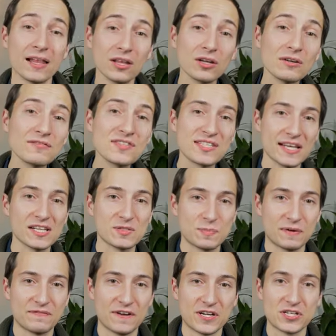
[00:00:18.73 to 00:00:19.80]
A lot of sales
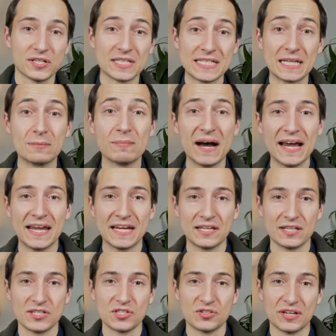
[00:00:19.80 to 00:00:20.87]
professionals in my
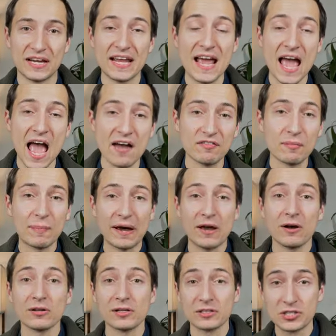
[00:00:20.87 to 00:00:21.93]
industry have a
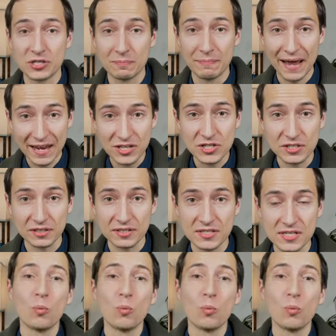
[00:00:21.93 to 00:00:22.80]
biology bachelor's,